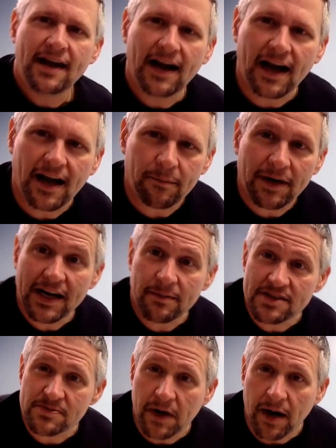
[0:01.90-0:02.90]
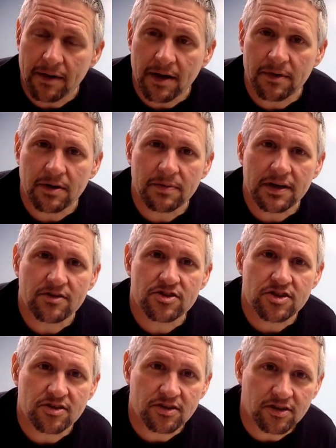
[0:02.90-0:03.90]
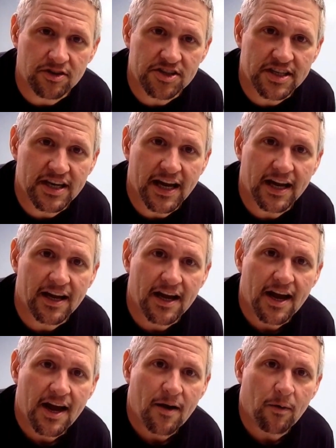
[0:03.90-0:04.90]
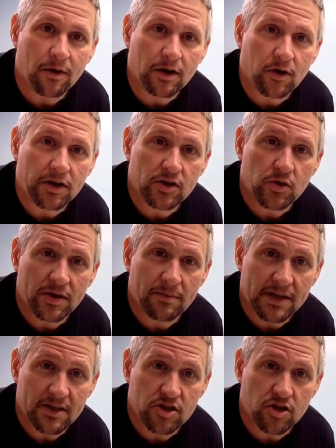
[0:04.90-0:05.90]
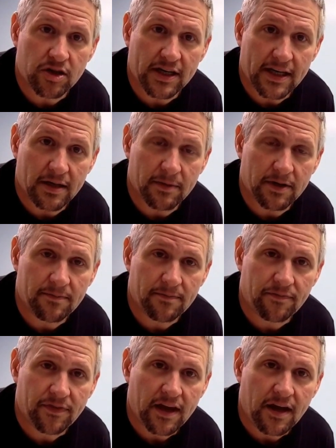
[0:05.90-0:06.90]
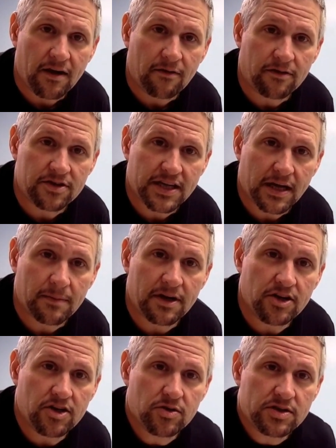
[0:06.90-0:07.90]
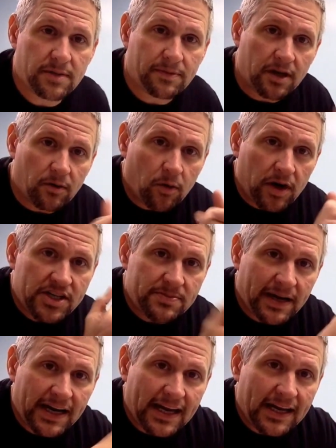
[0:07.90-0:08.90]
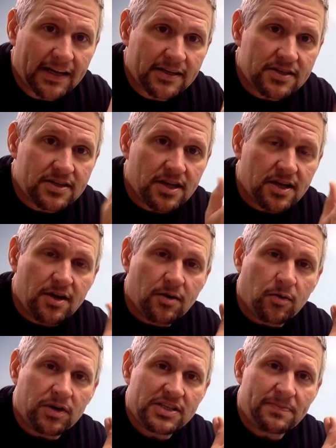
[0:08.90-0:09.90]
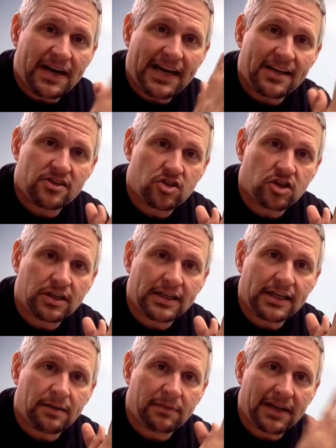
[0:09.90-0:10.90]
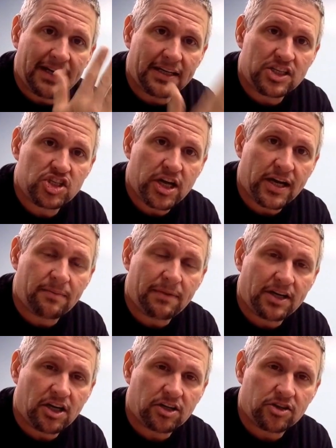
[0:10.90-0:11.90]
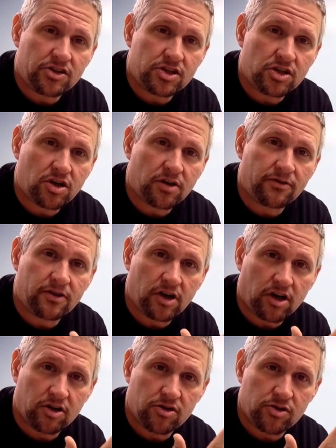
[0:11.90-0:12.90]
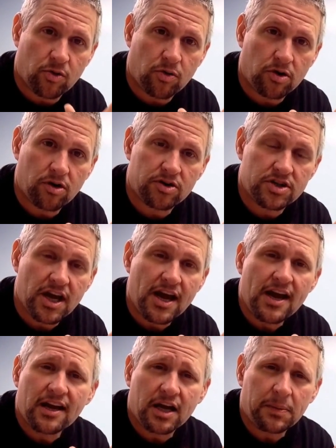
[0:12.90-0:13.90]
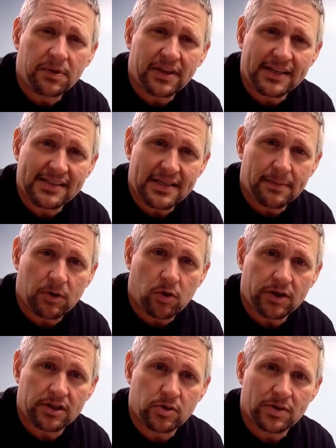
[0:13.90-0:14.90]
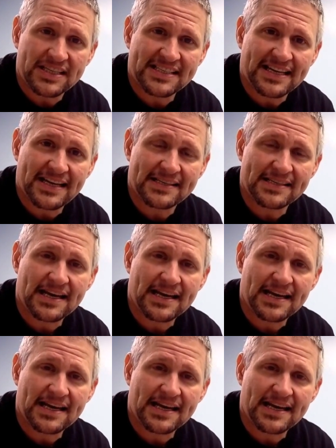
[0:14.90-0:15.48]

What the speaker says: Hi, my name is Bobby. I'm going to be your student nurse today. We're going to administer an enema. First thing I'm going to do is I'm going to wash my hands. Once my hands are clean, I'm going to check my doctor's chart for doctor's orders. A couple things that I'm going to assess.